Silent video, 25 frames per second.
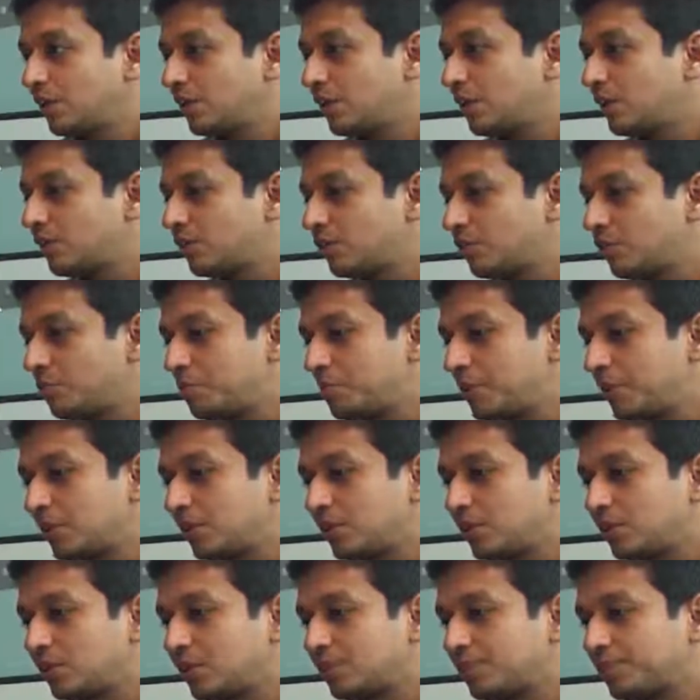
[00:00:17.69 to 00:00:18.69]
It could be
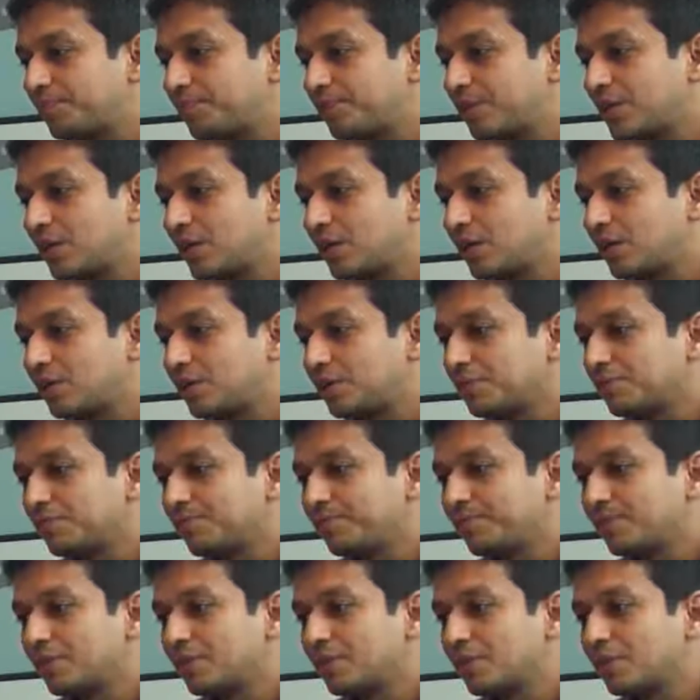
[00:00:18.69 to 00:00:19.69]
a
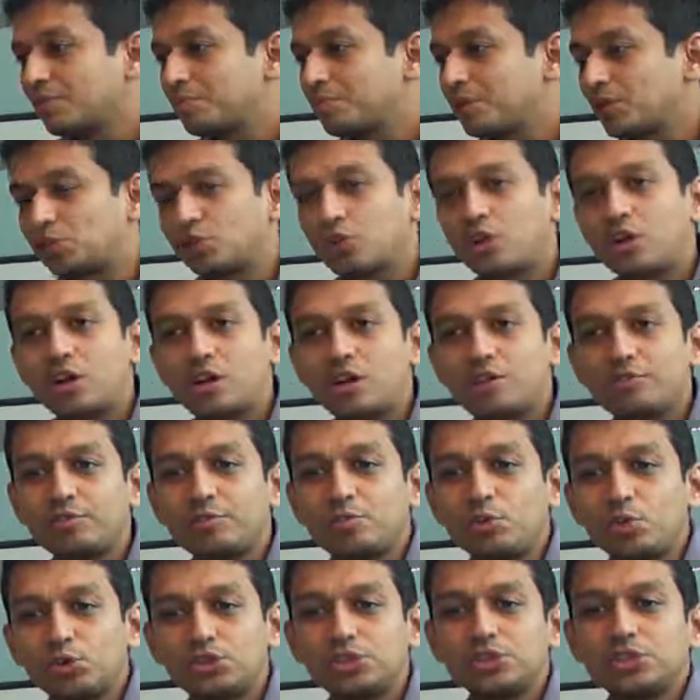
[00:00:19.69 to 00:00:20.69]
plethora of
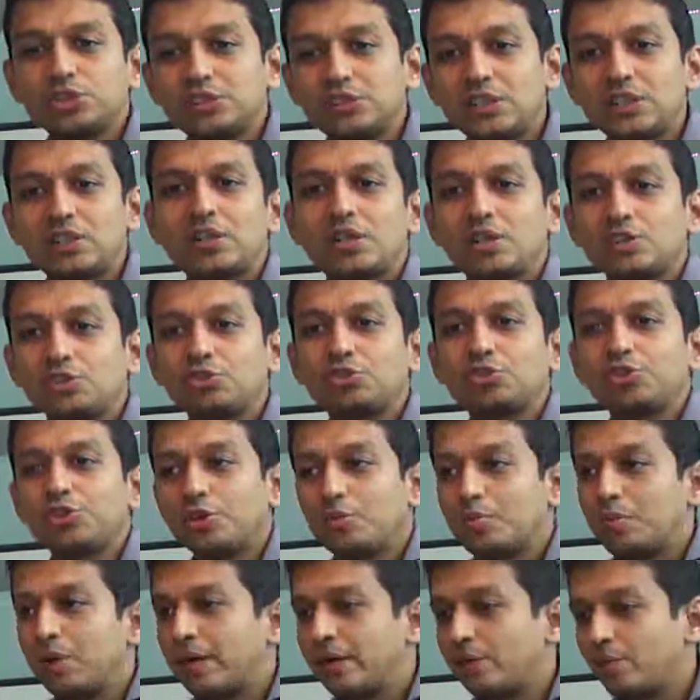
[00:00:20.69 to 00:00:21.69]
emotions that run through
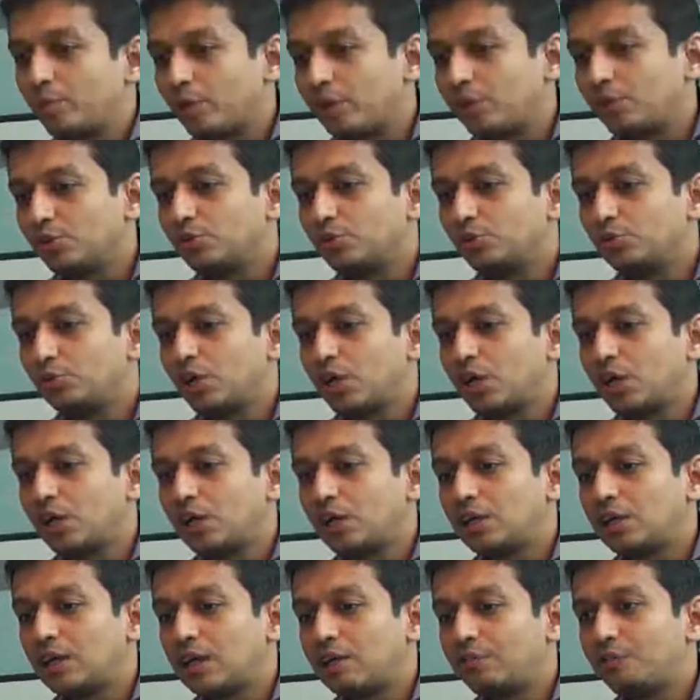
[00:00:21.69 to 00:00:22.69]
your mind when you
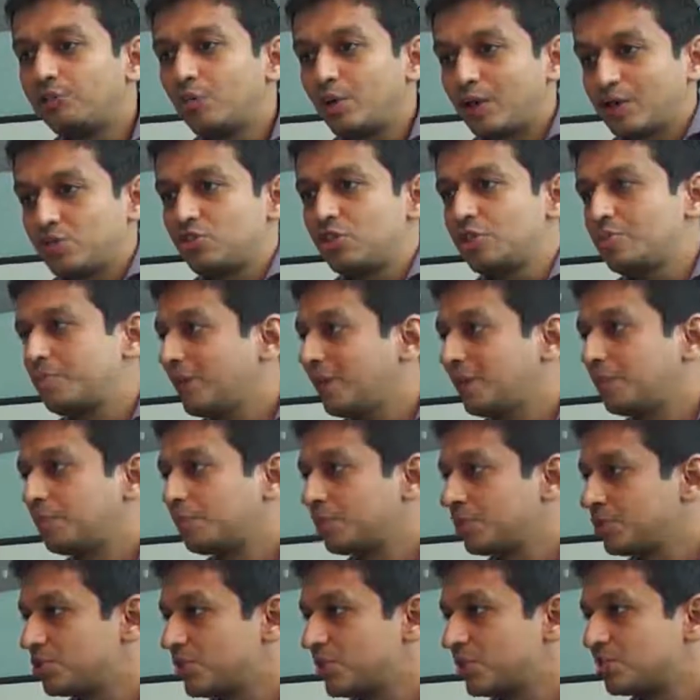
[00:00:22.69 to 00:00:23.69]
have to actually make a
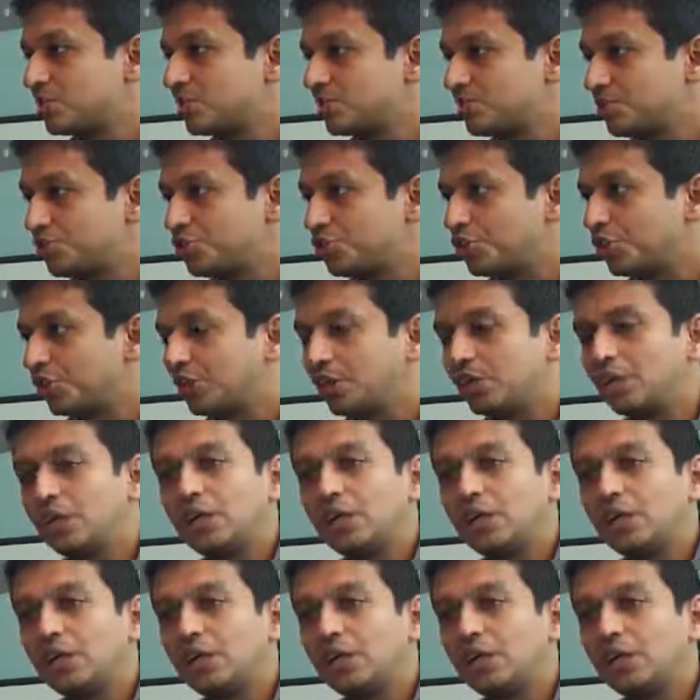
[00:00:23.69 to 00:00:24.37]
purchase decision,